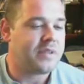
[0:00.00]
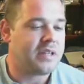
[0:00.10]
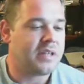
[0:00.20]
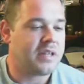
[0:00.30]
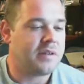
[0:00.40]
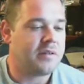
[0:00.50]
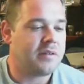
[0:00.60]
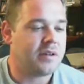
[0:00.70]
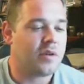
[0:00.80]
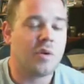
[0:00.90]

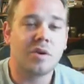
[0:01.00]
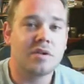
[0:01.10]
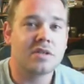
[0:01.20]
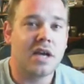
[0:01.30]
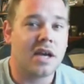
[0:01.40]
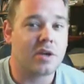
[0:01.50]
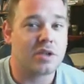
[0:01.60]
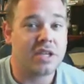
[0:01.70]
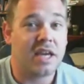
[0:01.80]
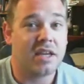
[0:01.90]
The corners, I
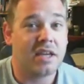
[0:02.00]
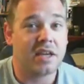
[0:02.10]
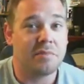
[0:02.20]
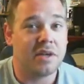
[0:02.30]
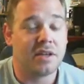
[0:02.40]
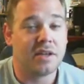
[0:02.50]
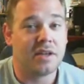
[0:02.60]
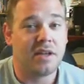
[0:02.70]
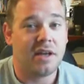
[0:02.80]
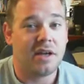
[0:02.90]
understand it can be a
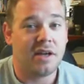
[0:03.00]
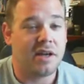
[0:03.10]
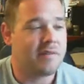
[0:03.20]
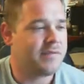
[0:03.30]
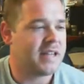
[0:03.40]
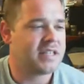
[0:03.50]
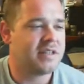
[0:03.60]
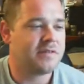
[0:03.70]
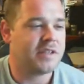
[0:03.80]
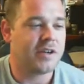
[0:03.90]
little
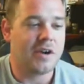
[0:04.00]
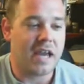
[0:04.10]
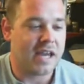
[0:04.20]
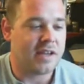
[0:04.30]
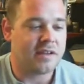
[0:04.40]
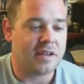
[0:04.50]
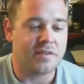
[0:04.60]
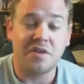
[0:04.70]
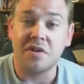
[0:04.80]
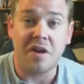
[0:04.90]
offensive to your hand and
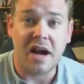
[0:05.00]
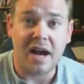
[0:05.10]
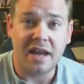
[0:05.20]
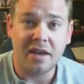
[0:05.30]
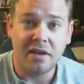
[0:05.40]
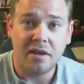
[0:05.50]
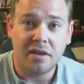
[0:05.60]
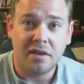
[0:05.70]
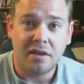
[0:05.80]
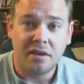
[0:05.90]
to your eye,
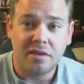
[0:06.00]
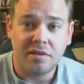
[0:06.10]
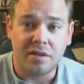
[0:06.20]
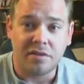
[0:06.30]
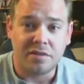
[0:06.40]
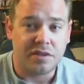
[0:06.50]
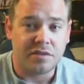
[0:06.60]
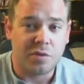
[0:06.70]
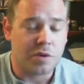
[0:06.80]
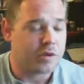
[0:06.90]
these
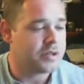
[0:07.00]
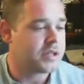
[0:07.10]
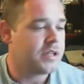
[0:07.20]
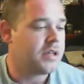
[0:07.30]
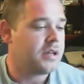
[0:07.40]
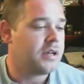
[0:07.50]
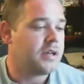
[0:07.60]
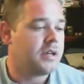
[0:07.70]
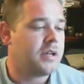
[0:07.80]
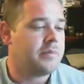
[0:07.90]
corners,
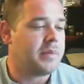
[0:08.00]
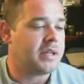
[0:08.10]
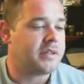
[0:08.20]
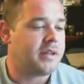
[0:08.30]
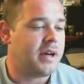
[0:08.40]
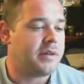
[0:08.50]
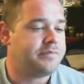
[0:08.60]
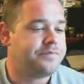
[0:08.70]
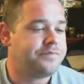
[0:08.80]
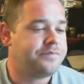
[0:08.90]
but
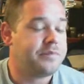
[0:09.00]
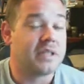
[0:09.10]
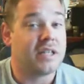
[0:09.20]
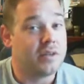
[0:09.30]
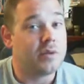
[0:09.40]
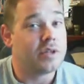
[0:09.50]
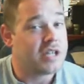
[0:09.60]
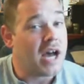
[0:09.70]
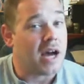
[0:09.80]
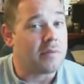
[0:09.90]
they do the
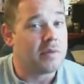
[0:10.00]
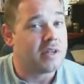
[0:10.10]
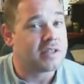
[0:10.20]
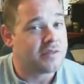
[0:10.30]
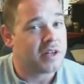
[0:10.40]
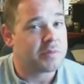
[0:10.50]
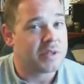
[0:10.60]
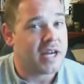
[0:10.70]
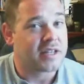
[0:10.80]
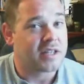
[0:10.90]
job as far as
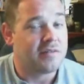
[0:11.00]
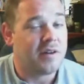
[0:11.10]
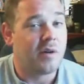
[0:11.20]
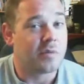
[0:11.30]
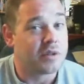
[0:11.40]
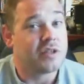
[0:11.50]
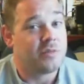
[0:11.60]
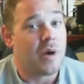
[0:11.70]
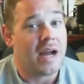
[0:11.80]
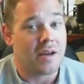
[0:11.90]
protecting the phone, which is
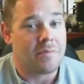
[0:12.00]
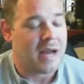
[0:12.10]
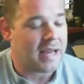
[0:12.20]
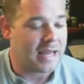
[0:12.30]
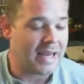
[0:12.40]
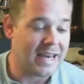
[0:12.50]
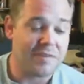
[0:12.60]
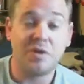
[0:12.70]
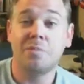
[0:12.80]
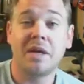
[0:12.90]
why you're buying it. And
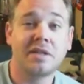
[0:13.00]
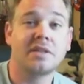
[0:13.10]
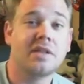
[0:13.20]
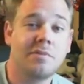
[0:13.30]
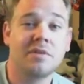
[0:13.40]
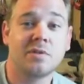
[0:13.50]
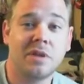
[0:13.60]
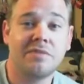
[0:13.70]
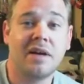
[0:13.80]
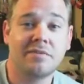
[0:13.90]
if you pick this up for
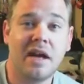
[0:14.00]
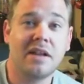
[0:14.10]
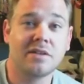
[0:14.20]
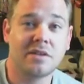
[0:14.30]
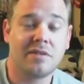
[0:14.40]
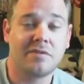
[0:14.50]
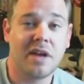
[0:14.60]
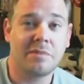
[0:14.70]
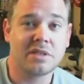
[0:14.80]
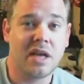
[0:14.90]
$25 off of
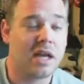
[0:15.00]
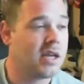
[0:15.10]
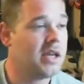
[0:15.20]
Amazon,